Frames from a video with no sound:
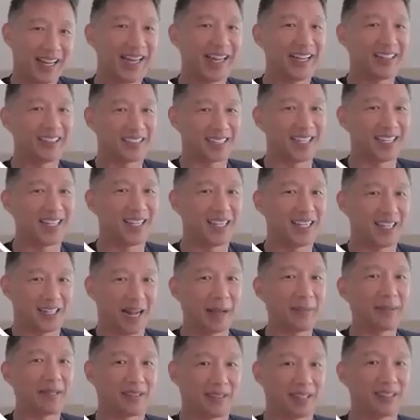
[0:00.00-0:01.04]
And
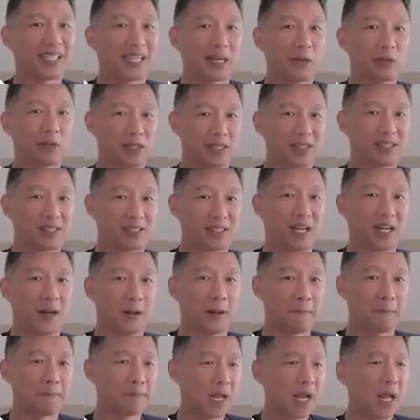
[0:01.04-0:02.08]
I mean, lithium was
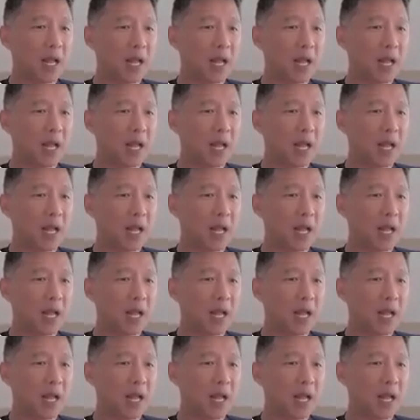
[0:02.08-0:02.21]
a